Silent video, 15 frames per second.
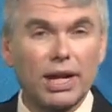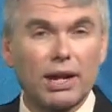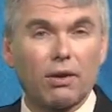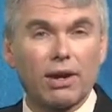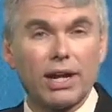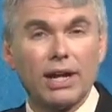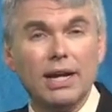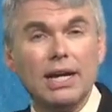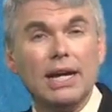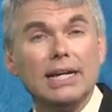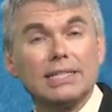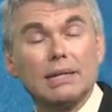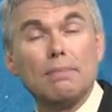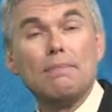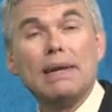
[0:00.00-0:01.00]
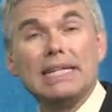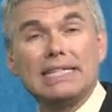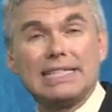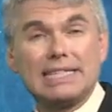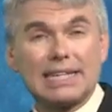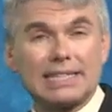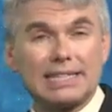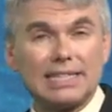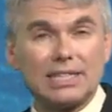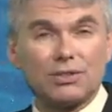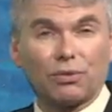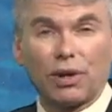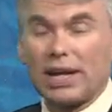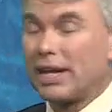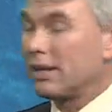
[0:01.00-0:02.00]
area to mid-60s
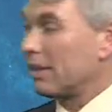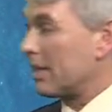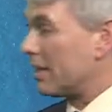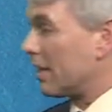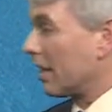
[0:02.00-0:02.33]
for inland.